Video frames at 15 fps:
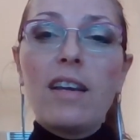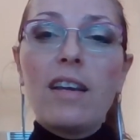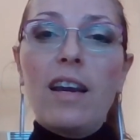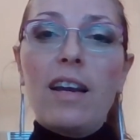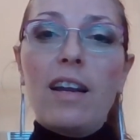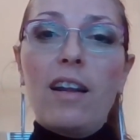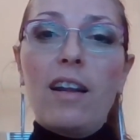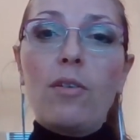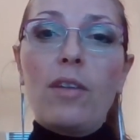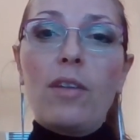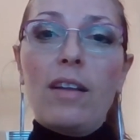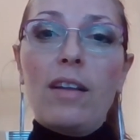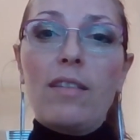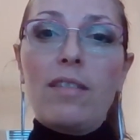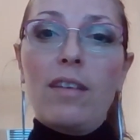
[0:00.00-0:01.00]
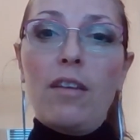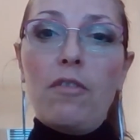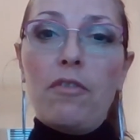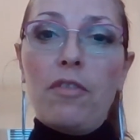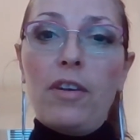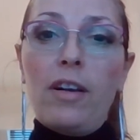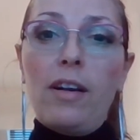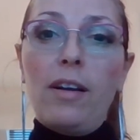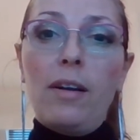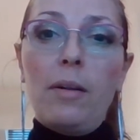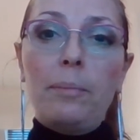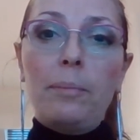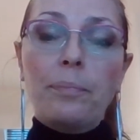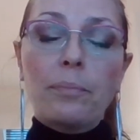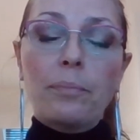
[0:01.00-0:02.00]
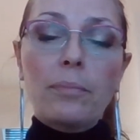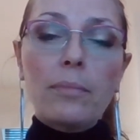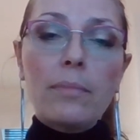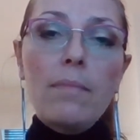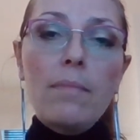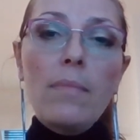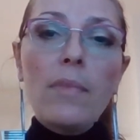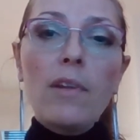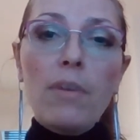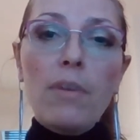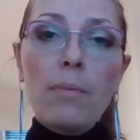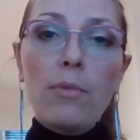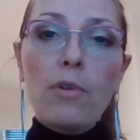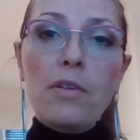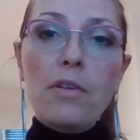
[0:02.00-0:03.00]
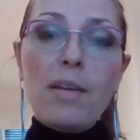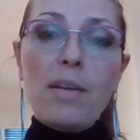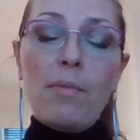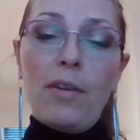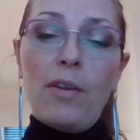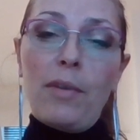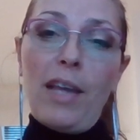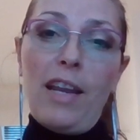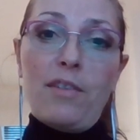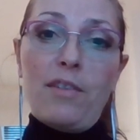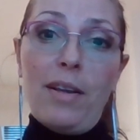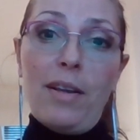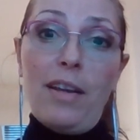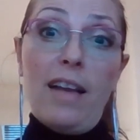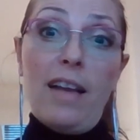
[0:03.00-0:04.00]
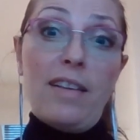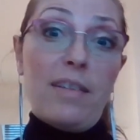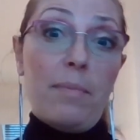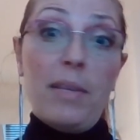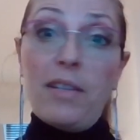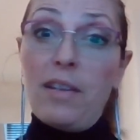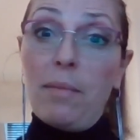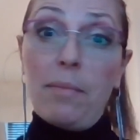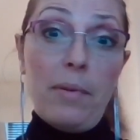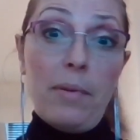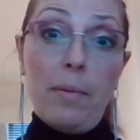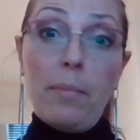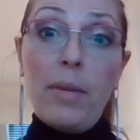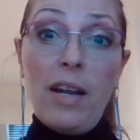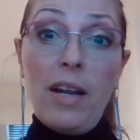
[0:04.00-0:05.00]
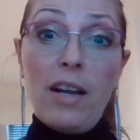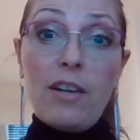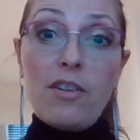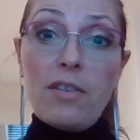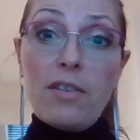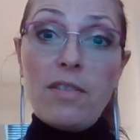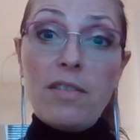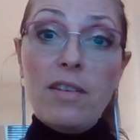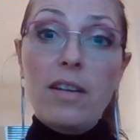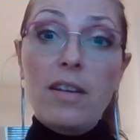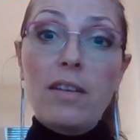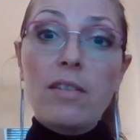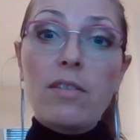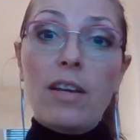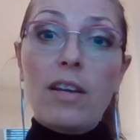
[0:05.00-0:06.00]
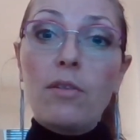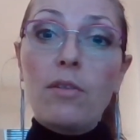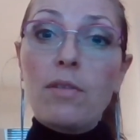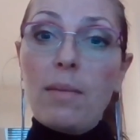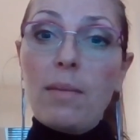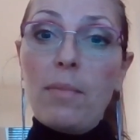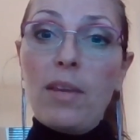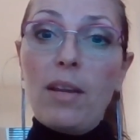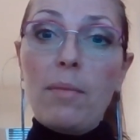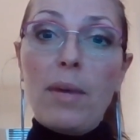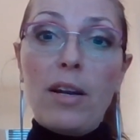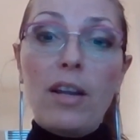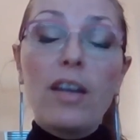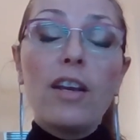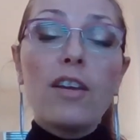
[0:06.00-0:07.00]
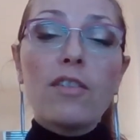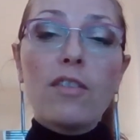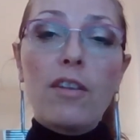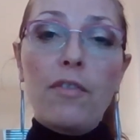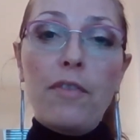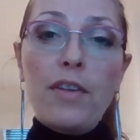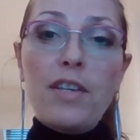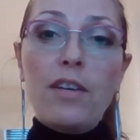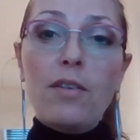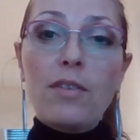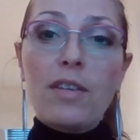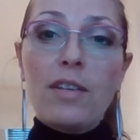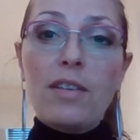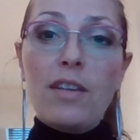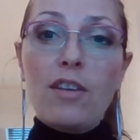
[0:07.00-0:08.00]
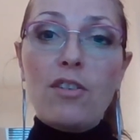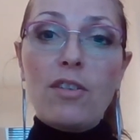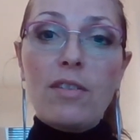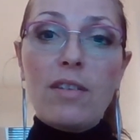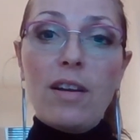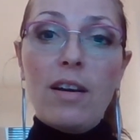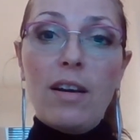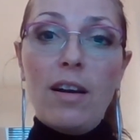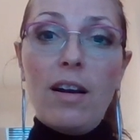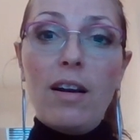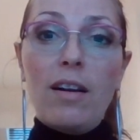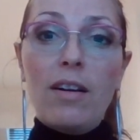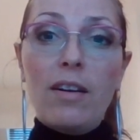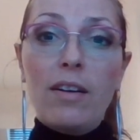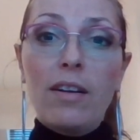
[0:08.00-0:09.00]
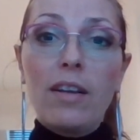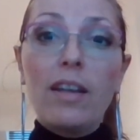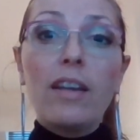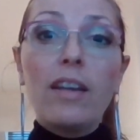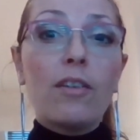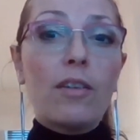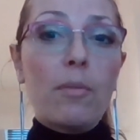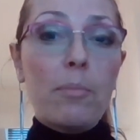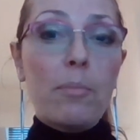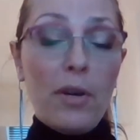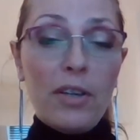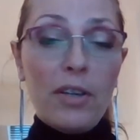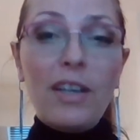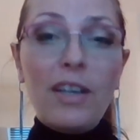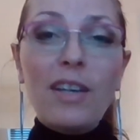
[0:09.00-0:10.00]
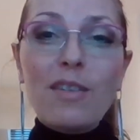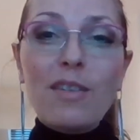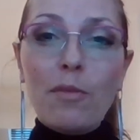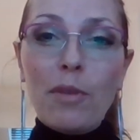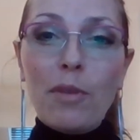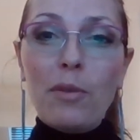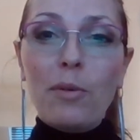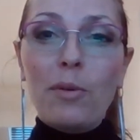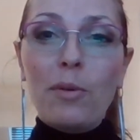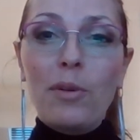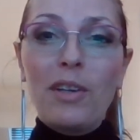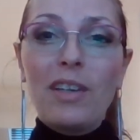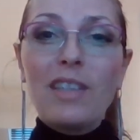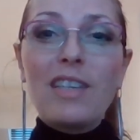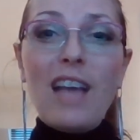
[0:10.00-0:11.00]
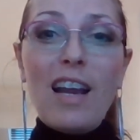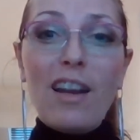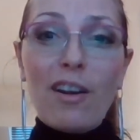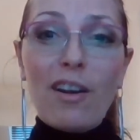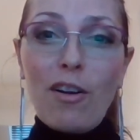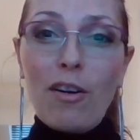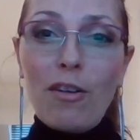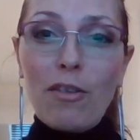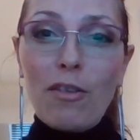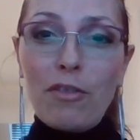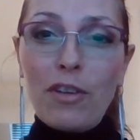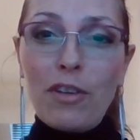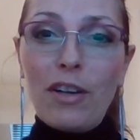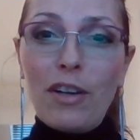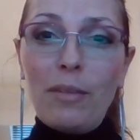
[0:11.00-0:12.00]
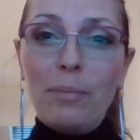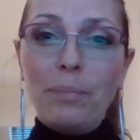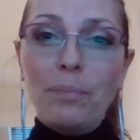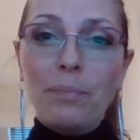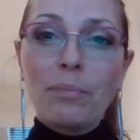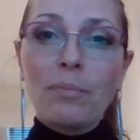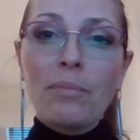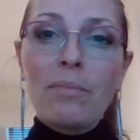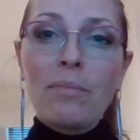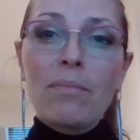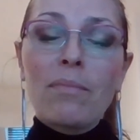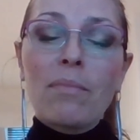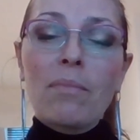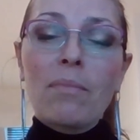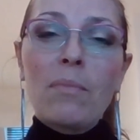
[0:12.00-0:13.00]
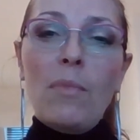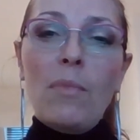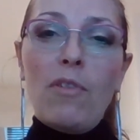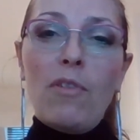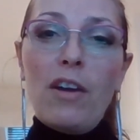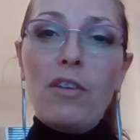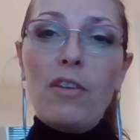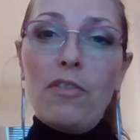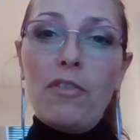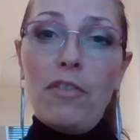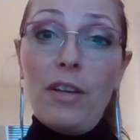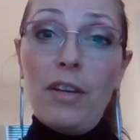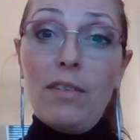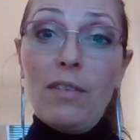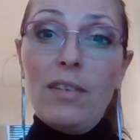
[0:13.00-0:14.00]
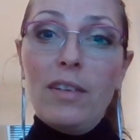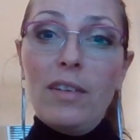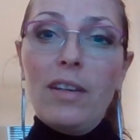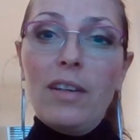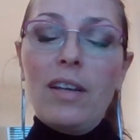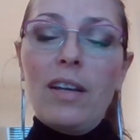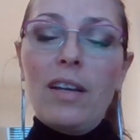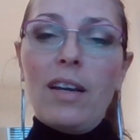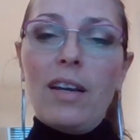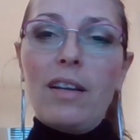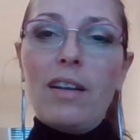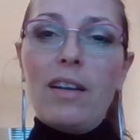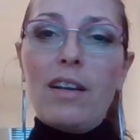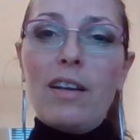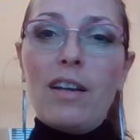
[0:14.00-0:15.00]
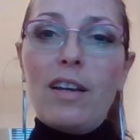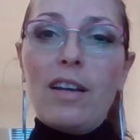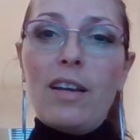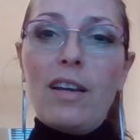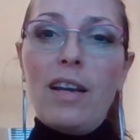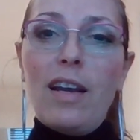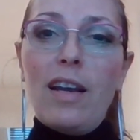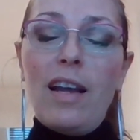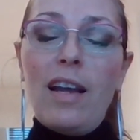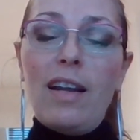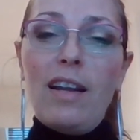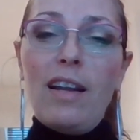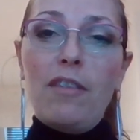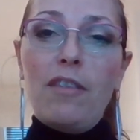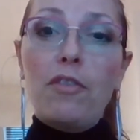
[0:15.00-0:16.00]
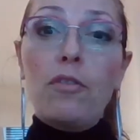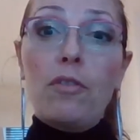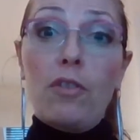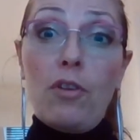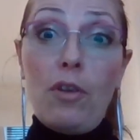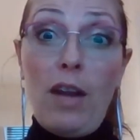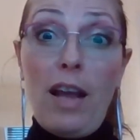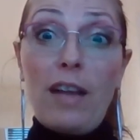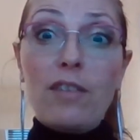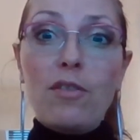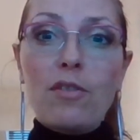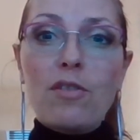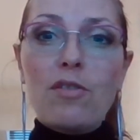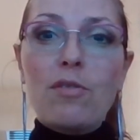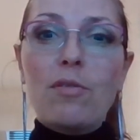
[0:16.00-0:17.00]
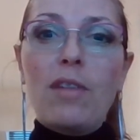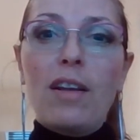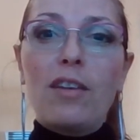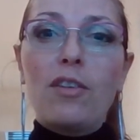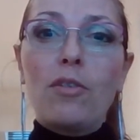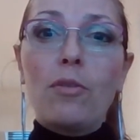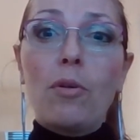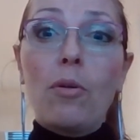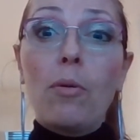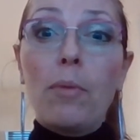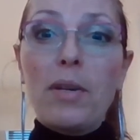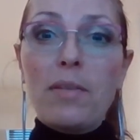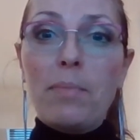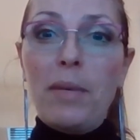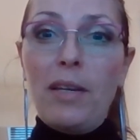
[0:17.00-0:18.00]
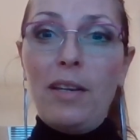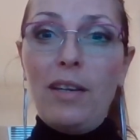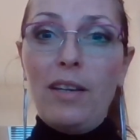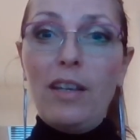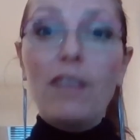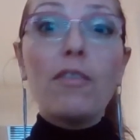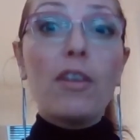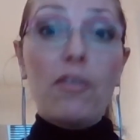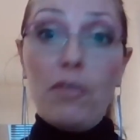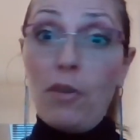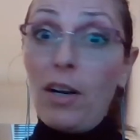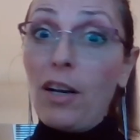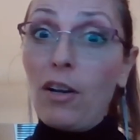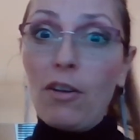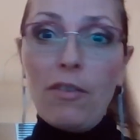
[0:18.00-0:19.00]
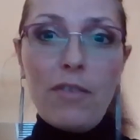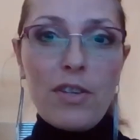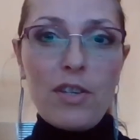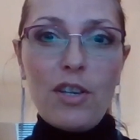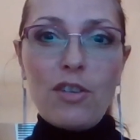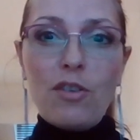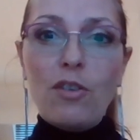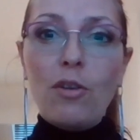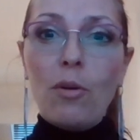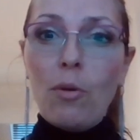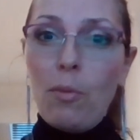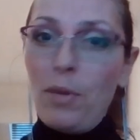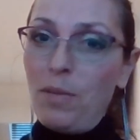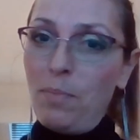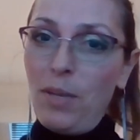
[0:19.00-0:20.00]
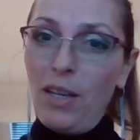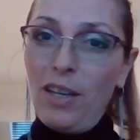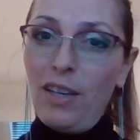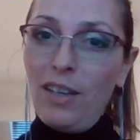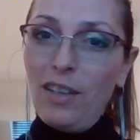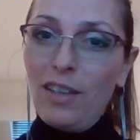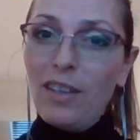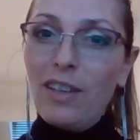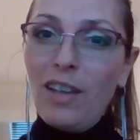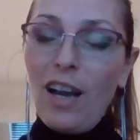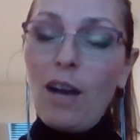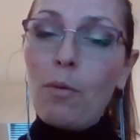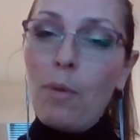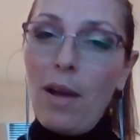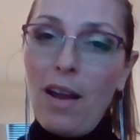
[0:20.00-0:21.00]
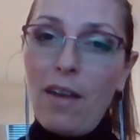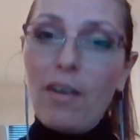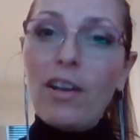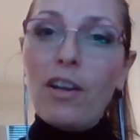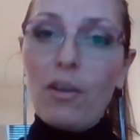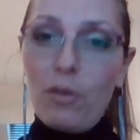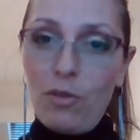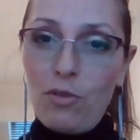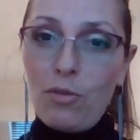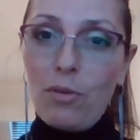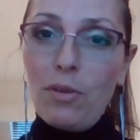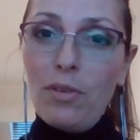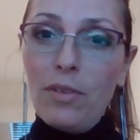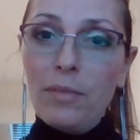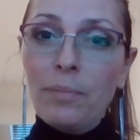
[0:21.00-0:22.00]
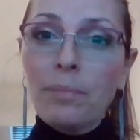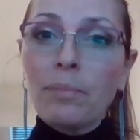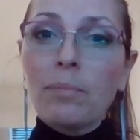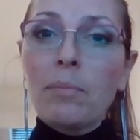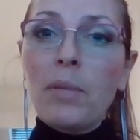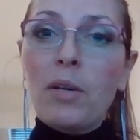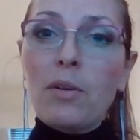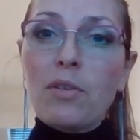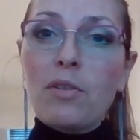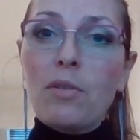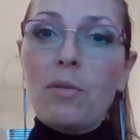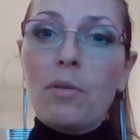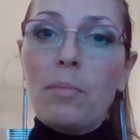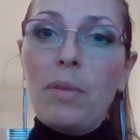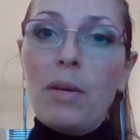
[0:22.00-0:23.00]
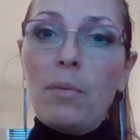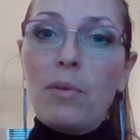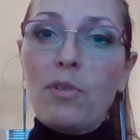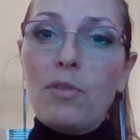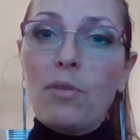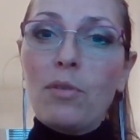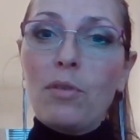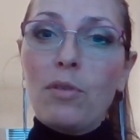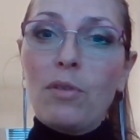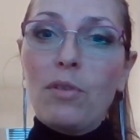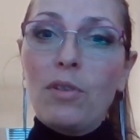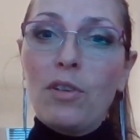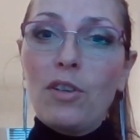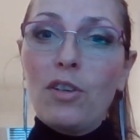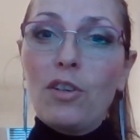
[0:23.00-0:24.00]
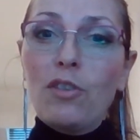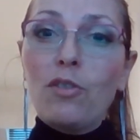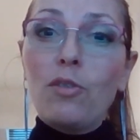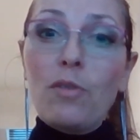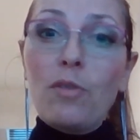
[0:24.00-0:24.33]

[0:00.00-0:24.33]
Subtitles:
And I know that if I'm talking to someone and I'm getting sweaty hands, it means I'm being anxious. So I can do something about it. So the physical sensations are you know, the body is a real teller of how you feel. And then if you connect those two, then you always be, even if you're in a conversation, you'll always be aware and in control, because you will be able to do